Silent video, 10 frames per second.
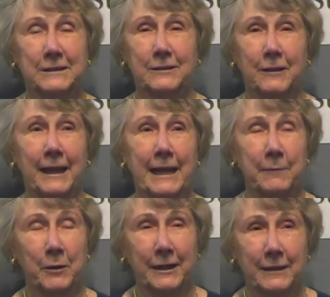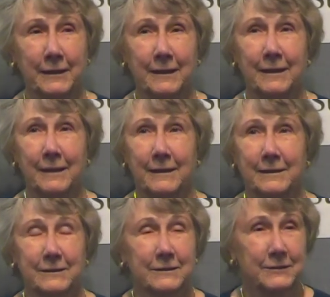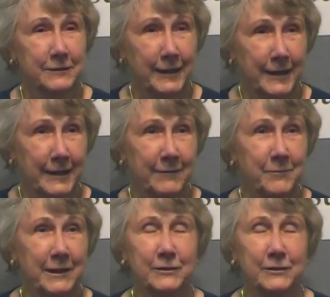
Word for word: it's a landmark study,